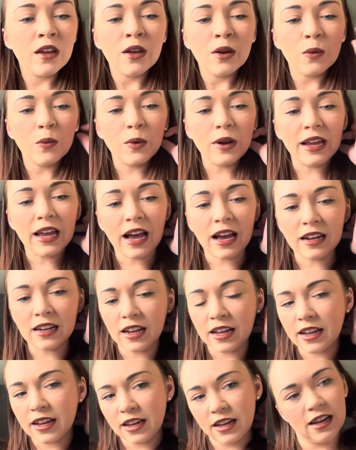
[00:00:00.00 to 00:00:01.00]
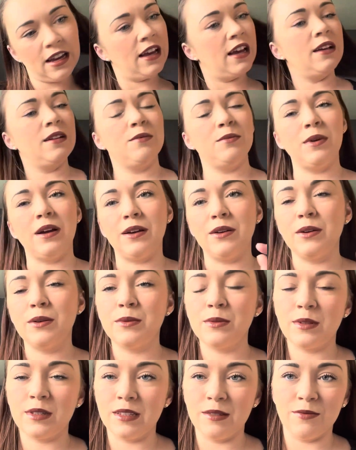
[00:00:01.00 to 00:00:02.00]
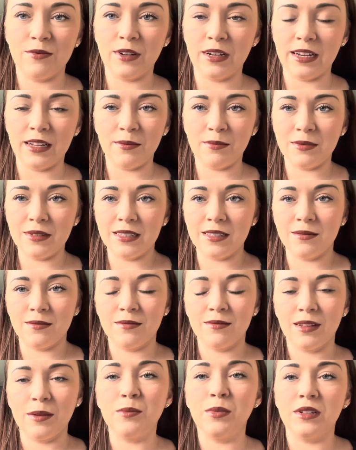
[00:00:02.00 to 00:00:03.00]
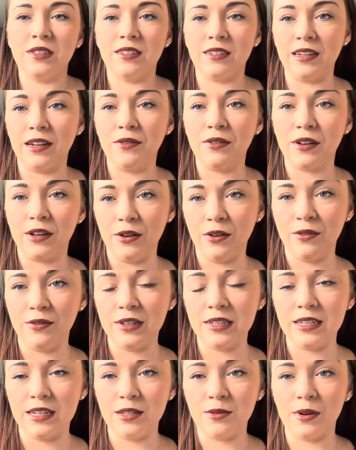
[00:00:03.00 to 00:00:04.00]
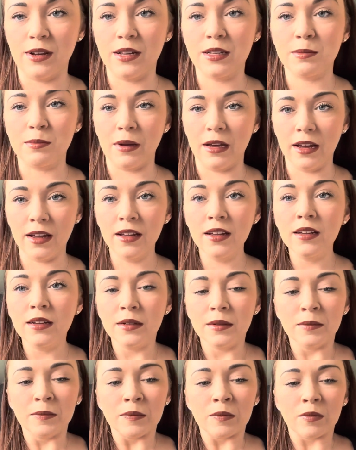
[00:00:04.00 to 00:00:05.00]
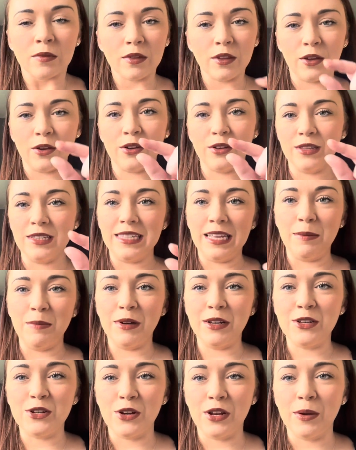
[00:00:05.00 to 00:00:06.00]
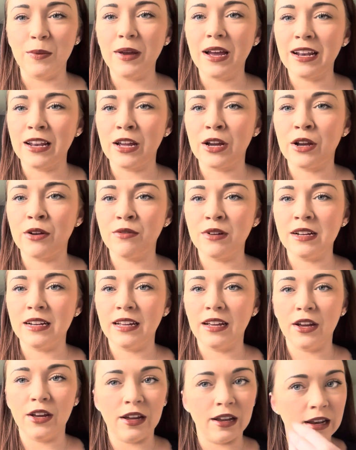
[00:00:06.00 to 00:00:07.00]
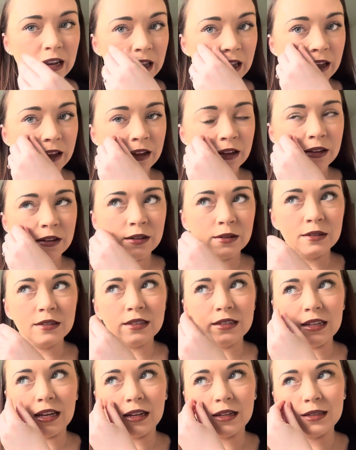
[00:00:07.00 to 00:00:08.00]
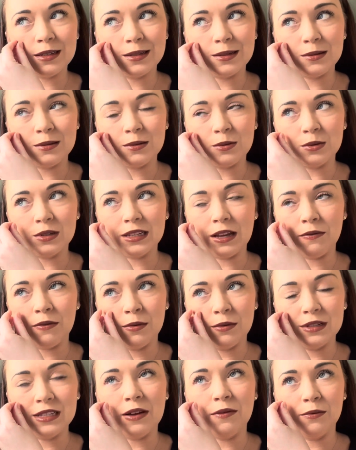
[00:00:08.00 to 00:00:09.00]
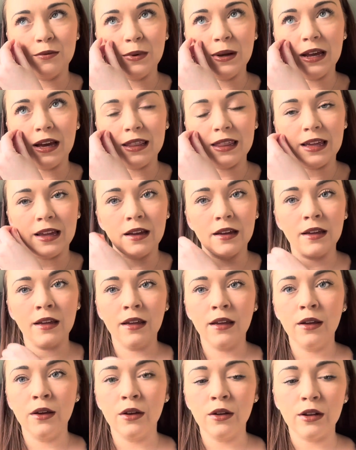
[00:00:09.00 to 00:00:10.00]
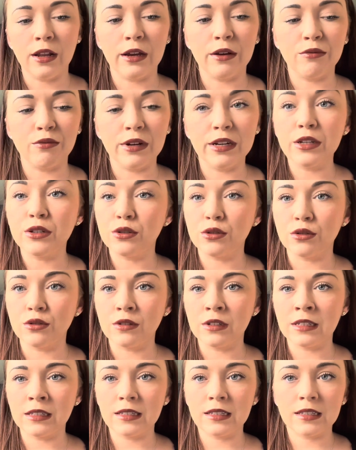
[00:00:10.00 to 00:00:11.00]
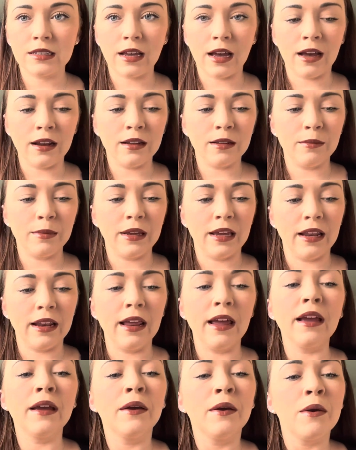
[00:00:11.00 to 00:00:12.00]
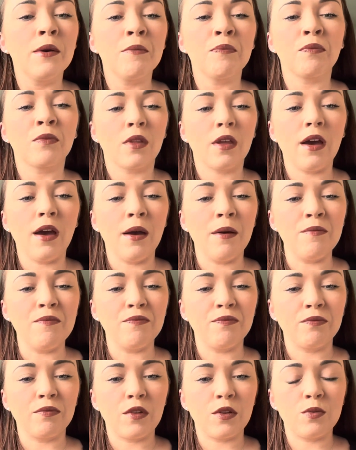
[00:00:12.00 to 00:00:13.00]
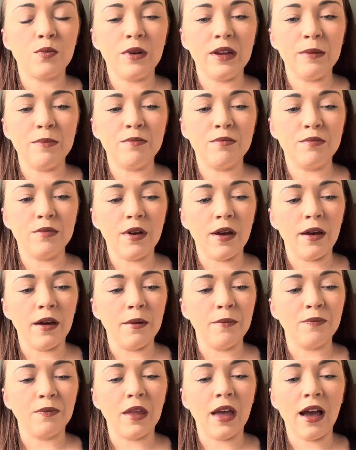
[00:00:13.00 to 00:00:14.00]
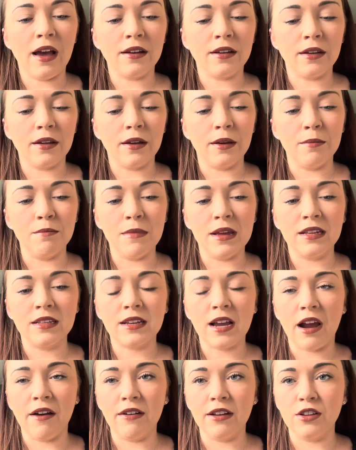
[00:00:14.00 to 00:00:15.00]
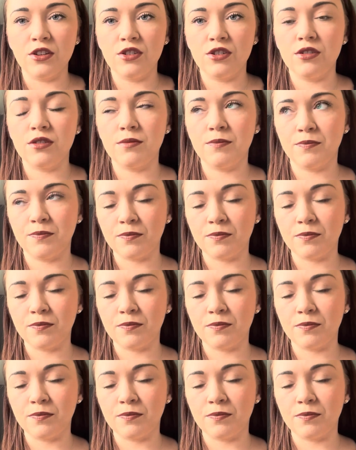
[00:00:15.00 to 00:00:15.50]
We had like a... Well, it wasn't really... It was significant, obviously, to us, but you couldn't see much on it. We had like a really early seven week, I think, like reassurance scan at the beginning. We had a miscarriage